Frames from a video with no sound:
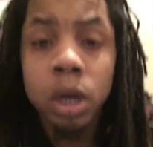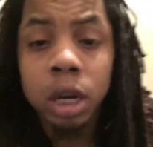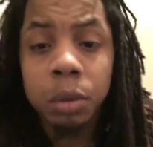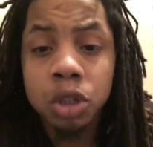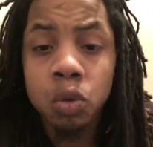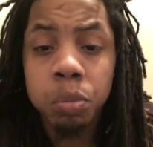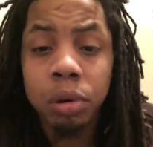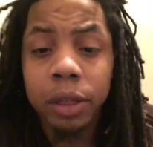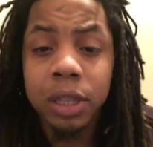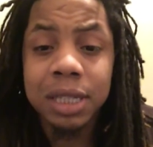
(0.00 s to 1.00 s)
of the two
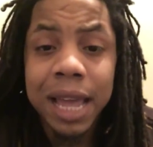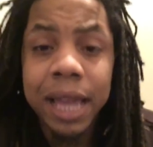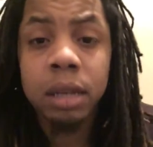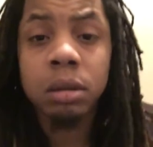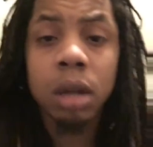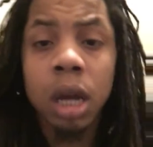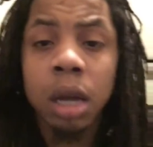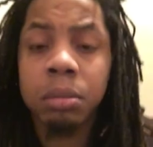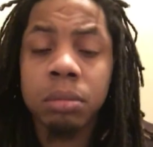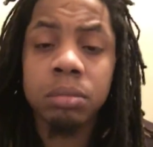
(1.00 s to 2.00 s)
brothers that
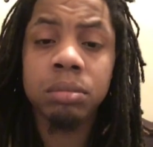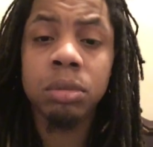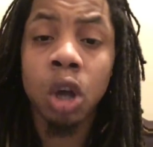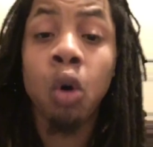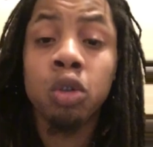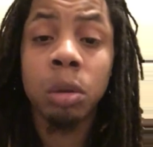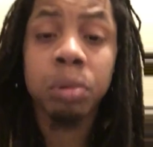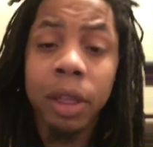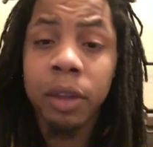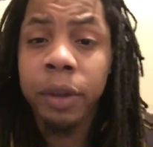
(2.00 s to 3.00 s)
the older
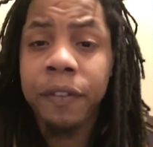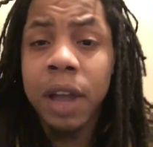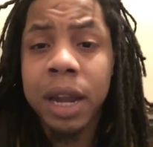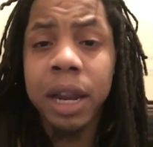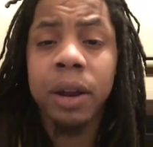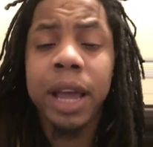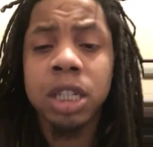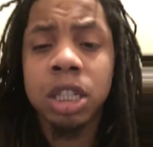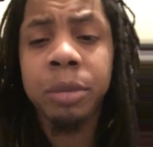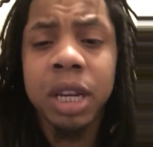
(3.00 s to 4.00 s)
brother, we find out
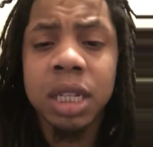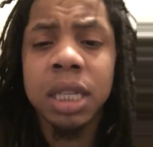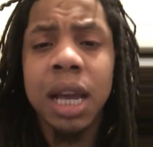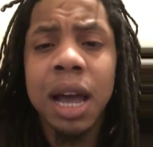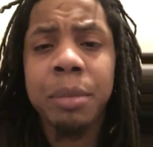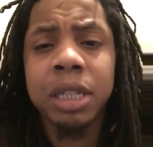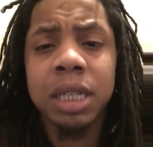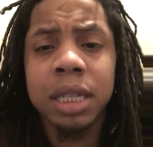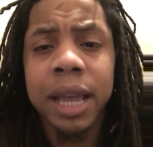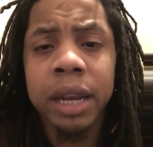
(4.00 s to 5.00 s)
actually, because he
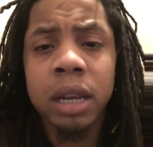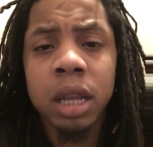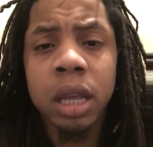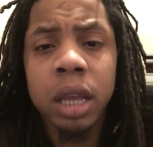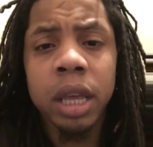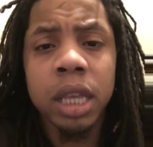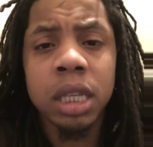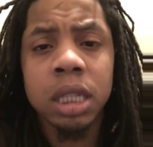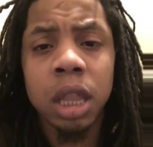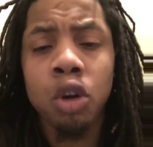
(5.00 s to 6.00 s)
commented that
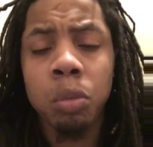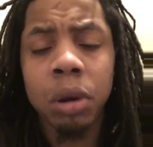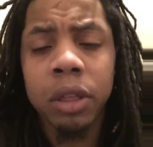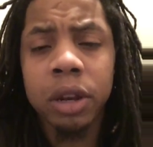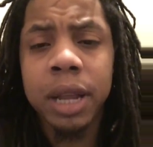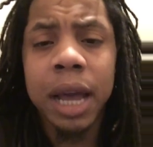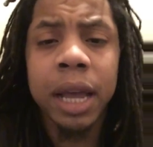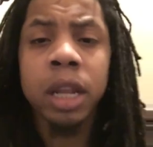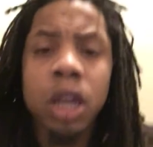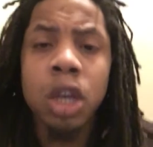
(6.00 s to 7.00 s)
his little brother
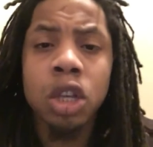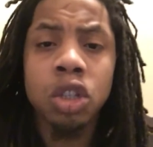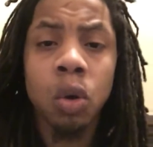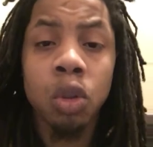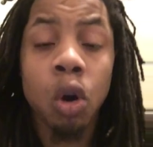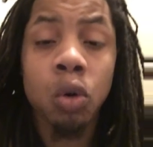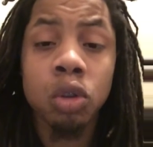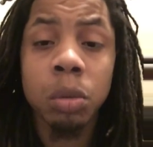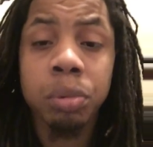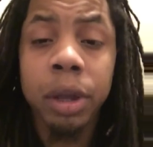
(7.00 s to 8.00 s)
died. So the
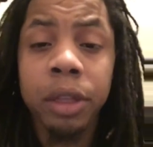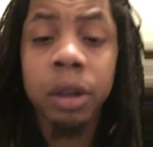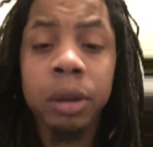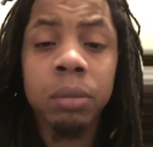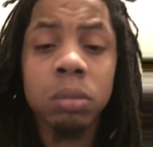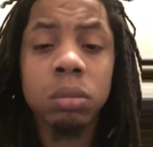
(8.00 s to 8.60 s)
older brother